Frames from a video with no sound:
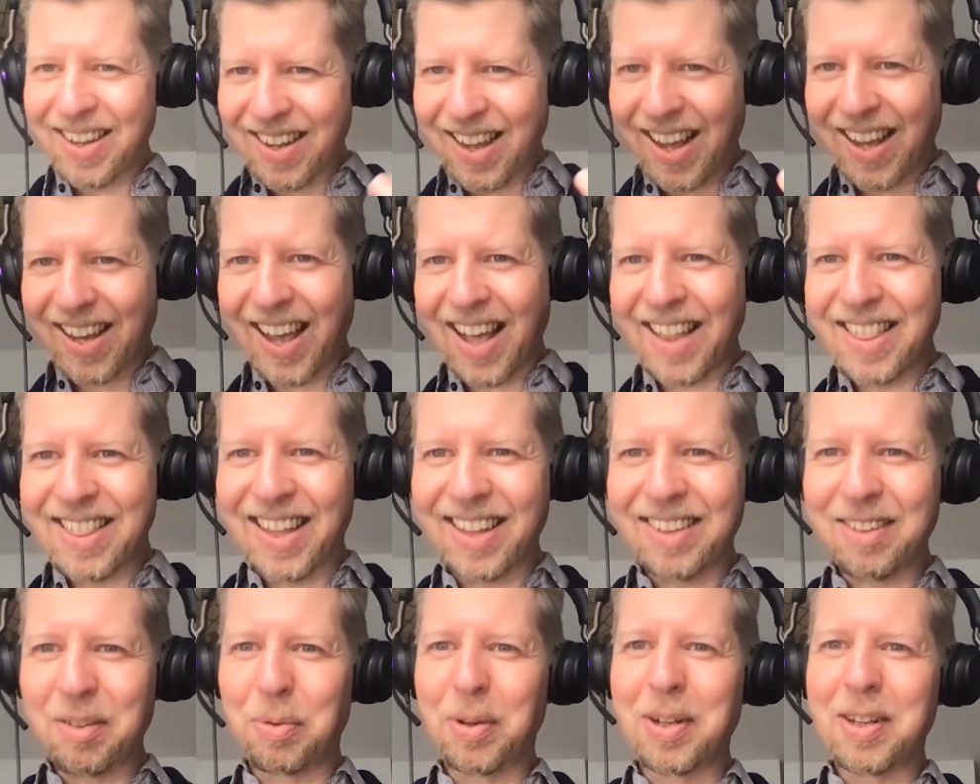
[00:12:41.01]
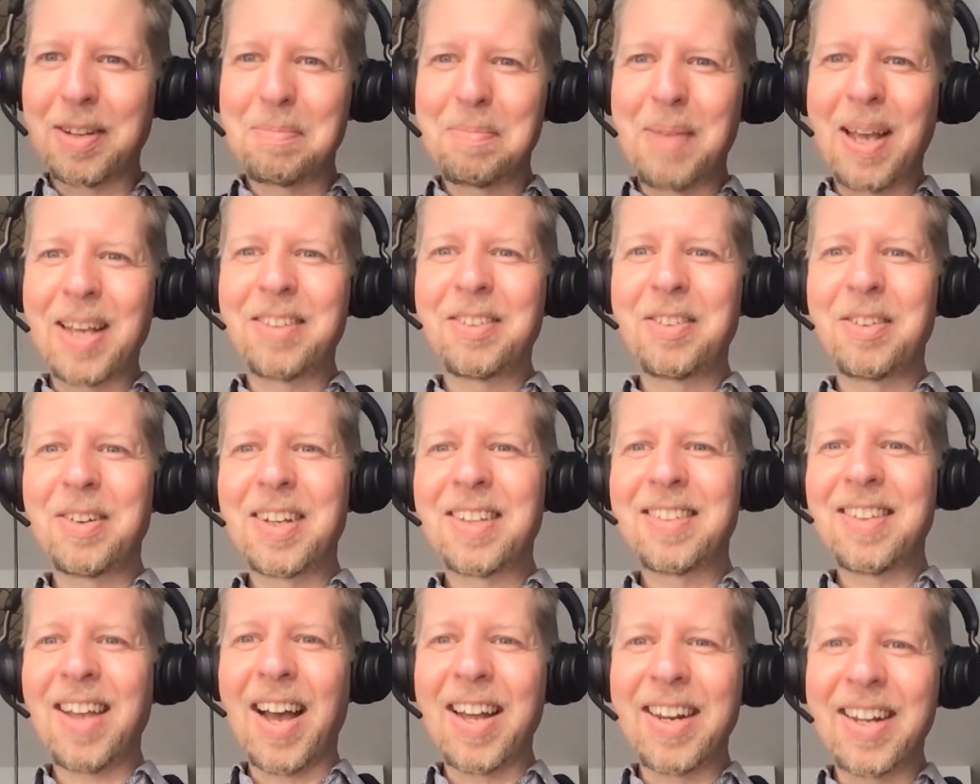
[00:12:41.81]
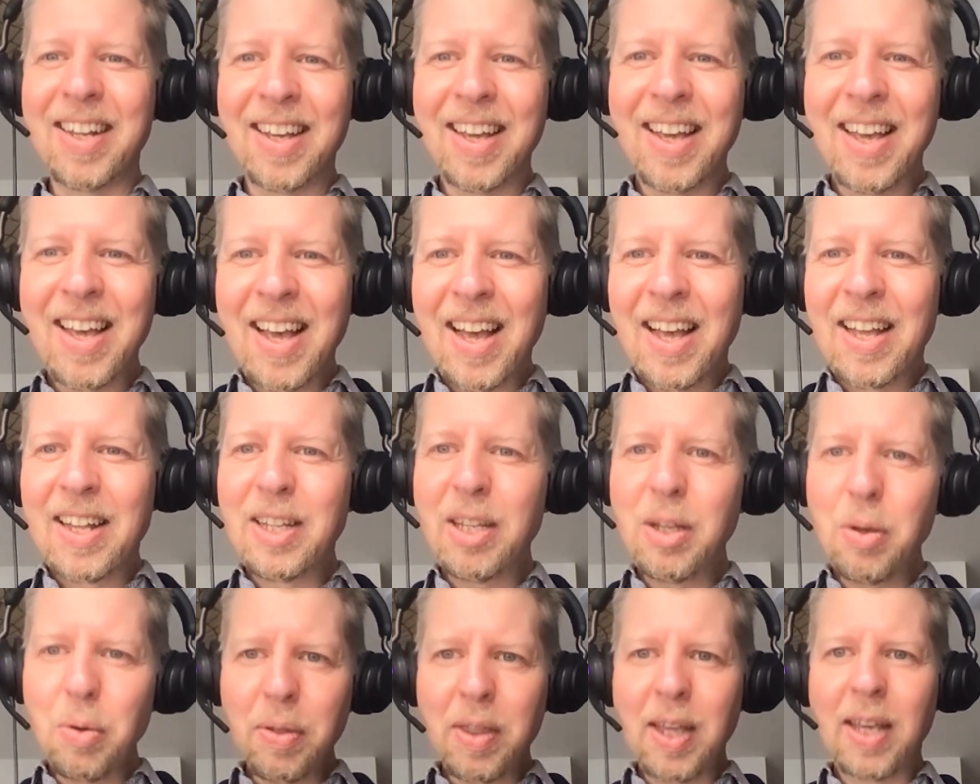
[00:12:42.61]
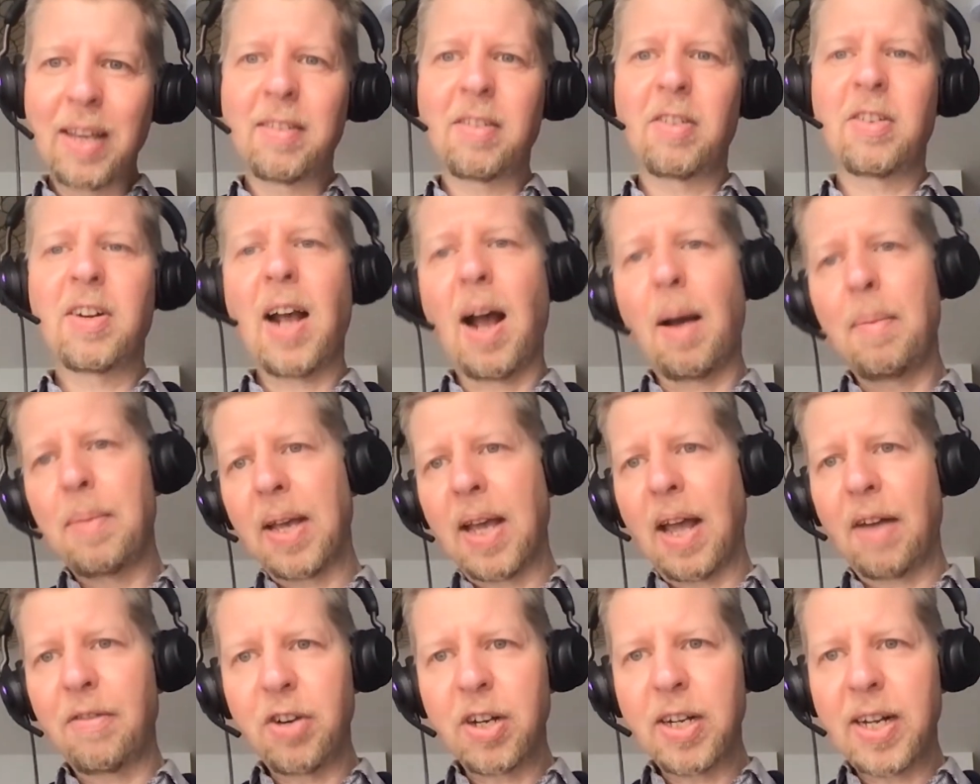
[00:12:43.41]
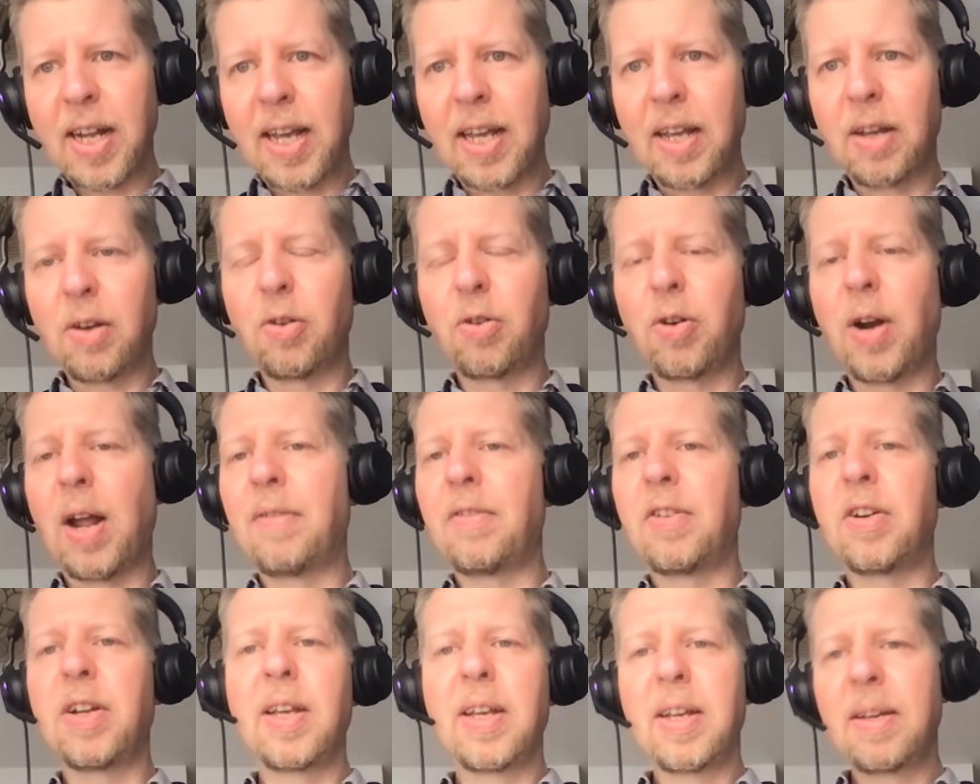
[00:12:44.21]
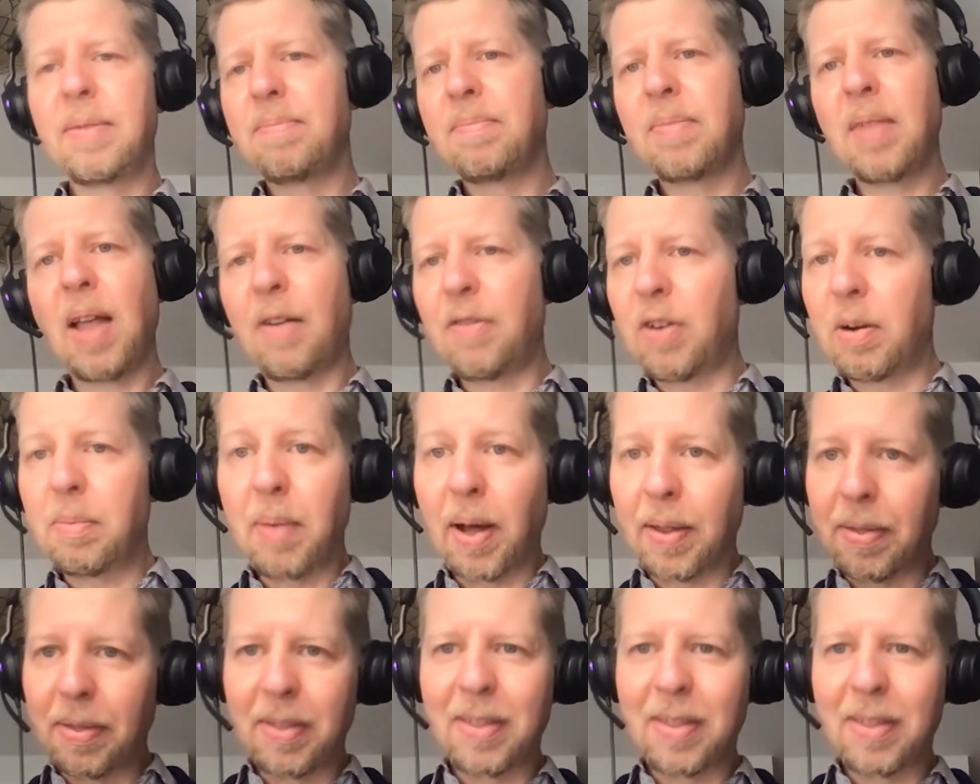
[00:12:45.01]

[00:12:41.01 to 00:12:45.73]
again, that's what it makes so exciting. New things are coming every day or every month.